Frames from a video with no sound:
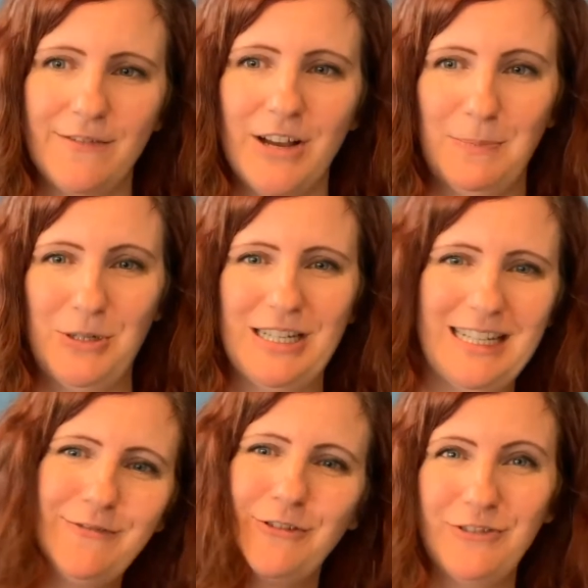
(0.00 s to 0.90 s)

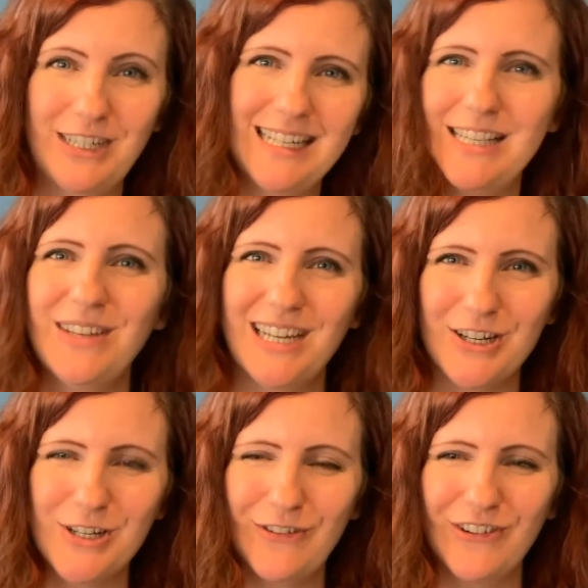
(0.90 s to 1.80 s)
options for fitness
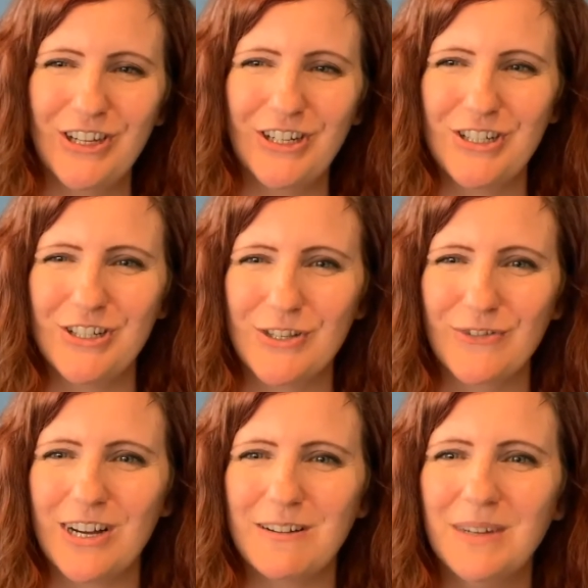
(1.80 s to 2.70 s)
videos for you to choose
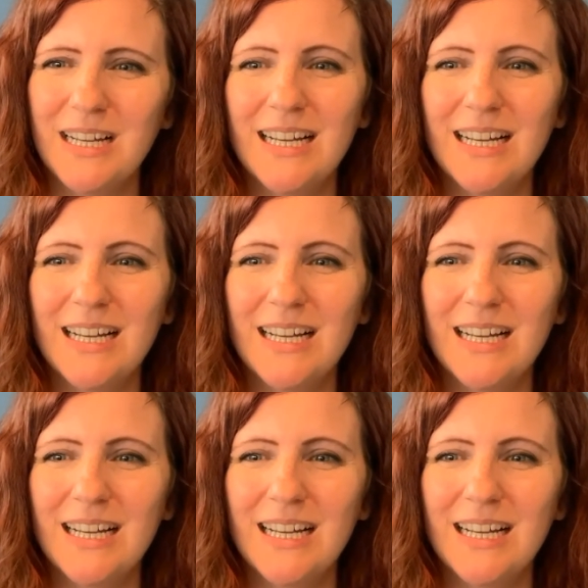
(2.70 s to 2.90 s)
from.